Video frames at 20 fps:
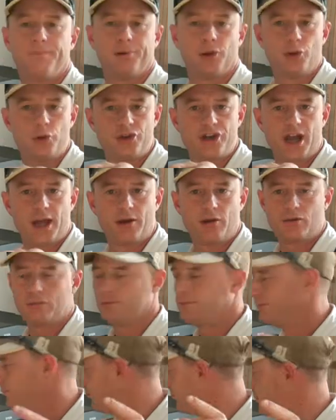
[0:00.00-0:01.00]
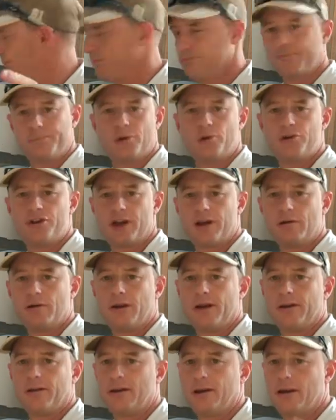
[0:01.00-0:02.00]

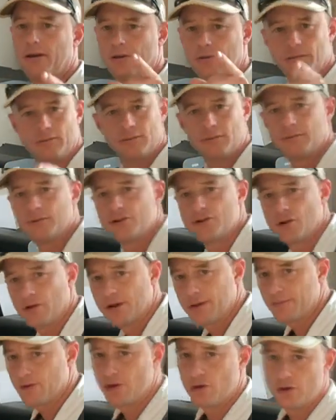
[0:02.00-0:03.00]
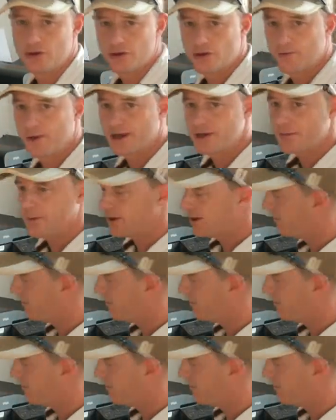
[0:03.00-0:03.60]
BlueJandal out there, signed up to YouTube, asked me